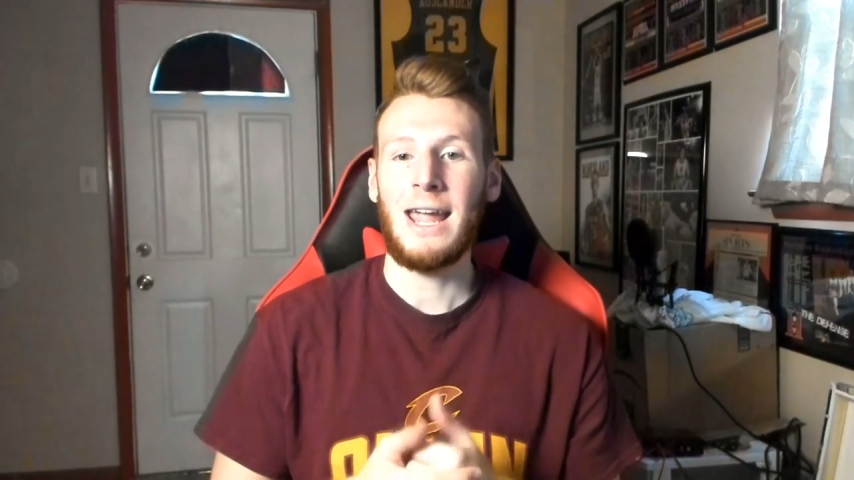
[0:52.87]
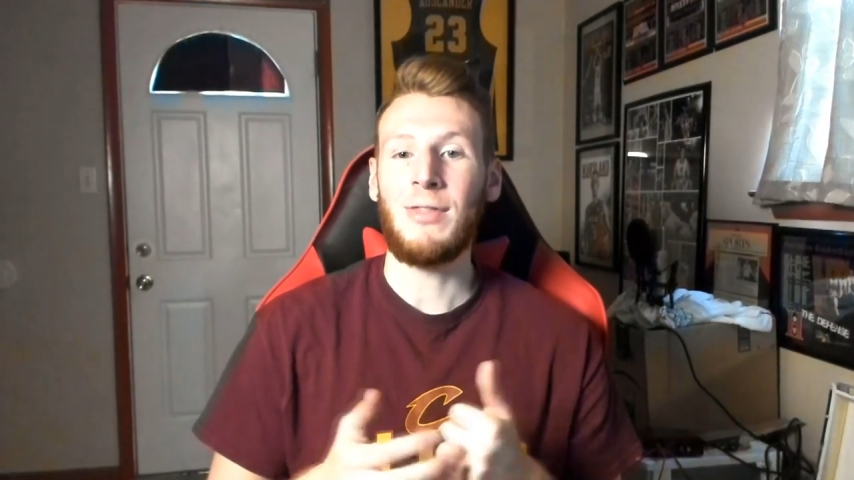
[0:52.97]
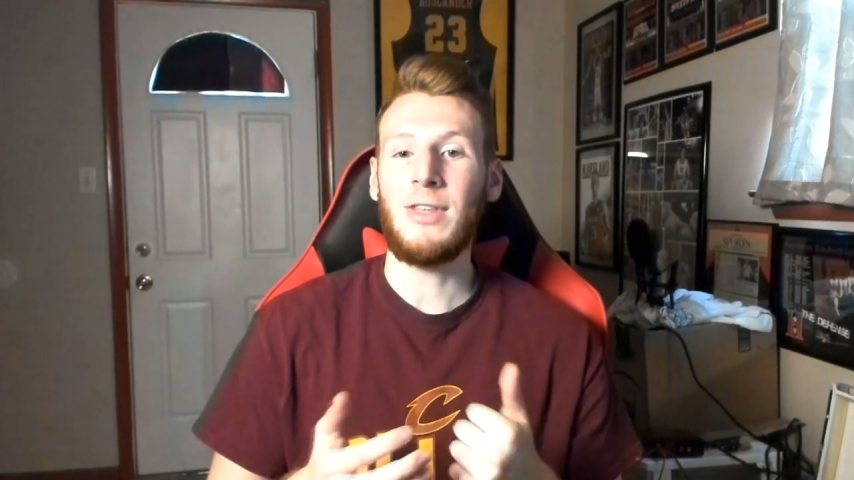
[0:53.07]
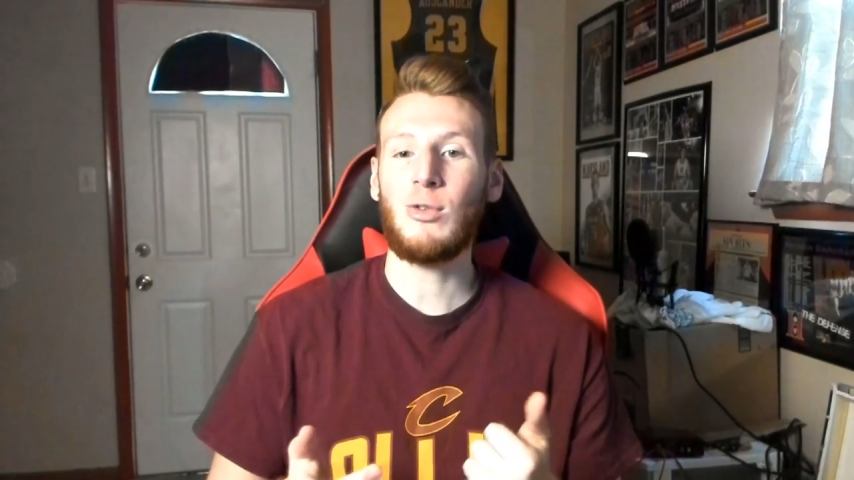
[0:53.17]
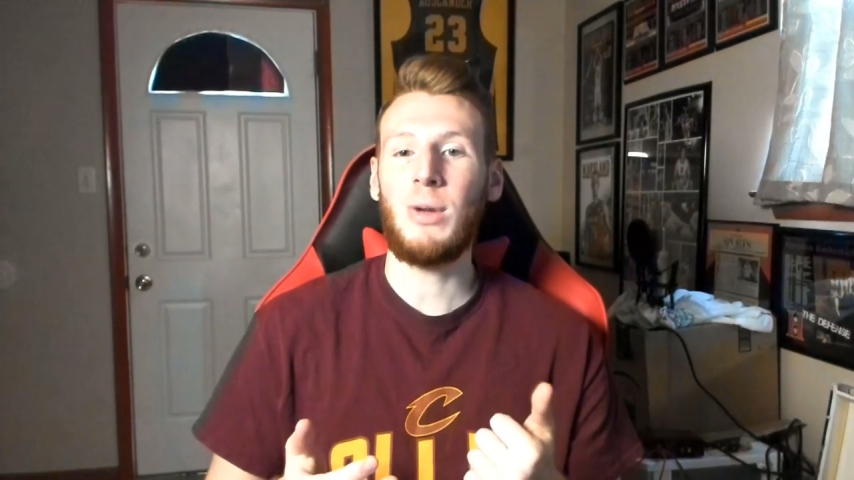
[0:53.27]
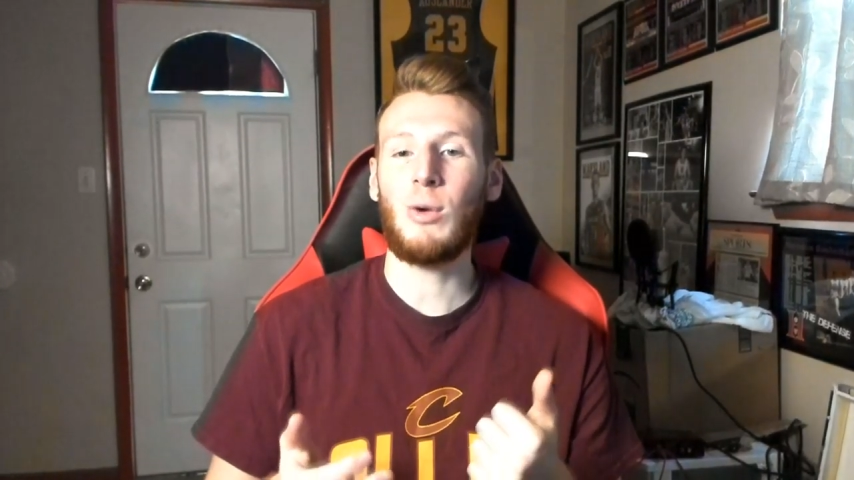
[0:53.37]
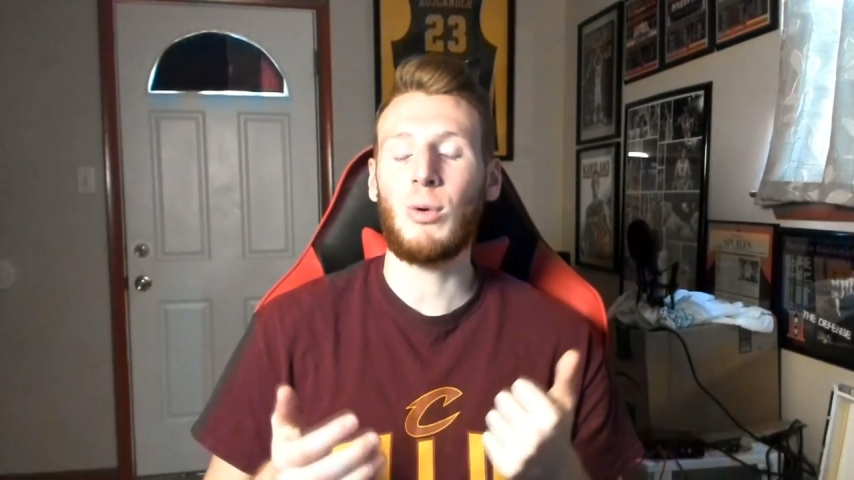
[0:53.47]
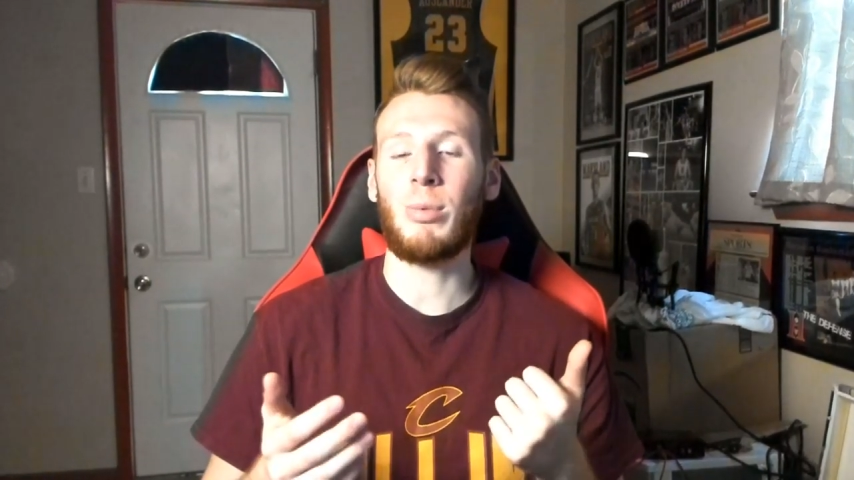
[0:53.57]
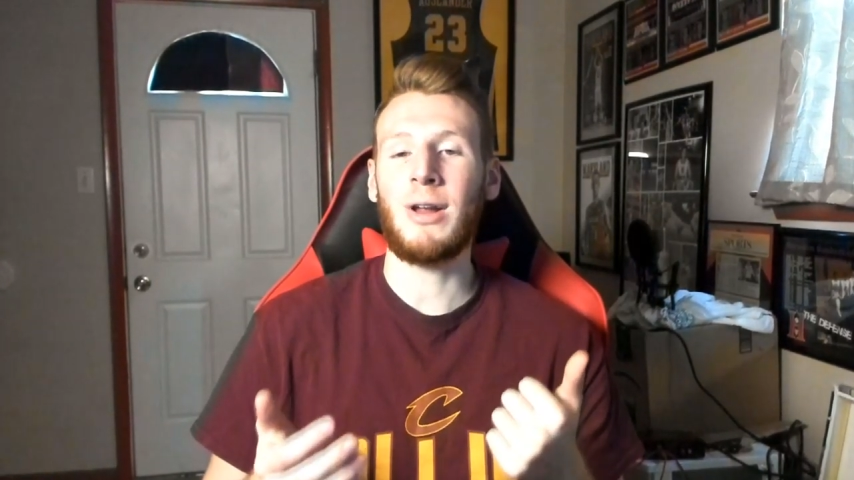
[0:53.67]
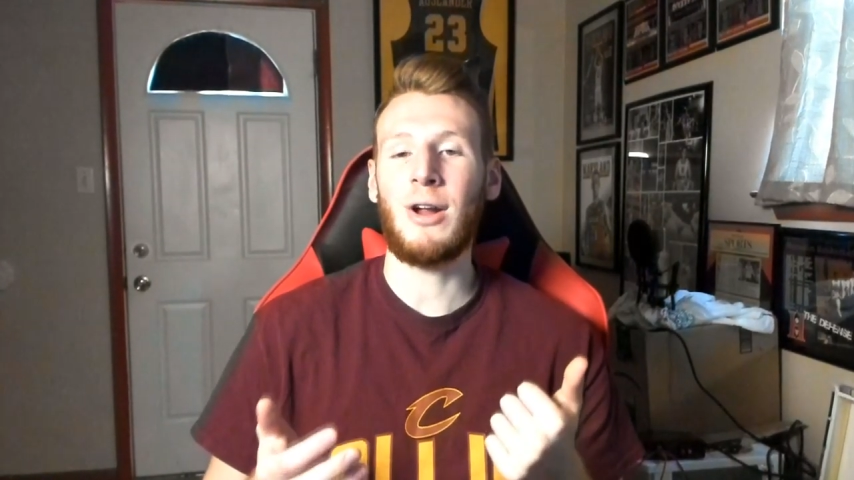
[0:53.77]
And this week,
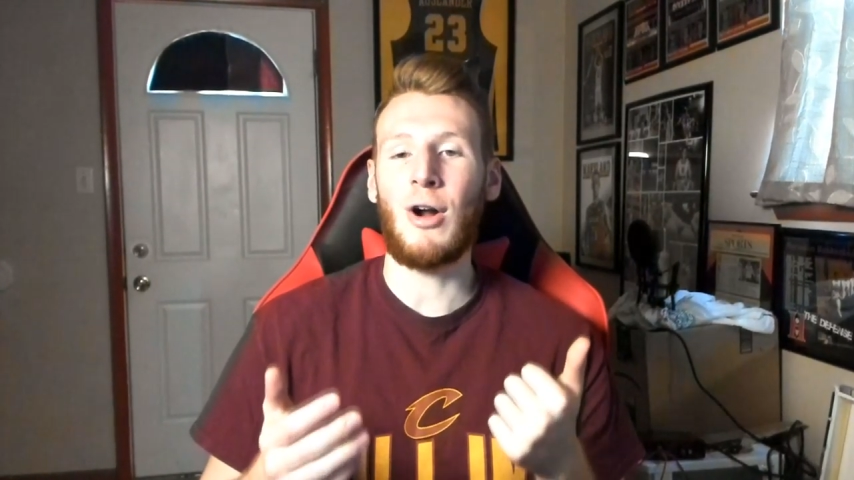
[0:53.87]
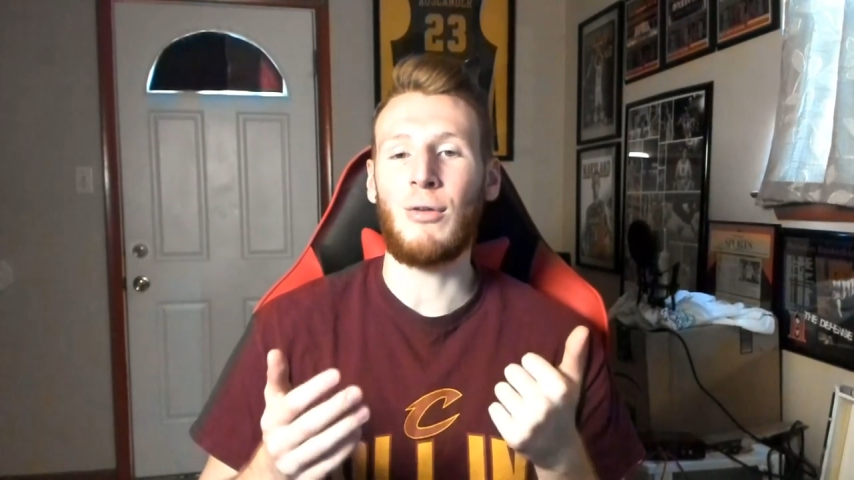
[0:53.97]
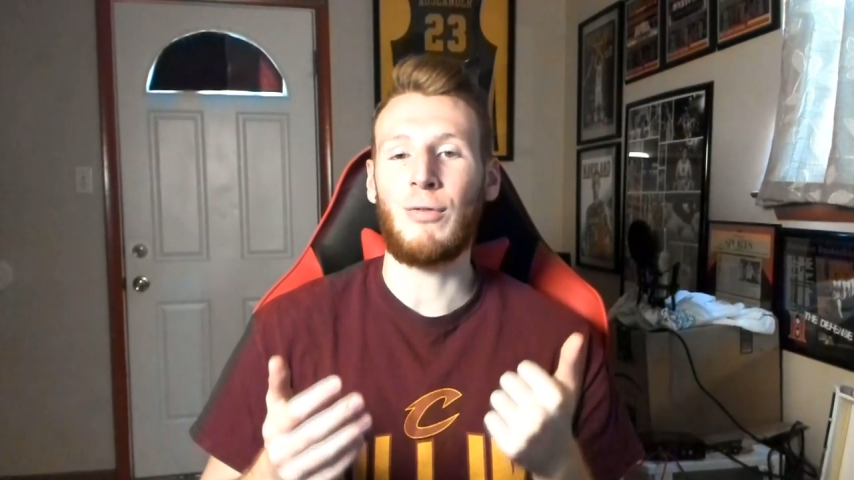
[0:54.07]
we're bringing our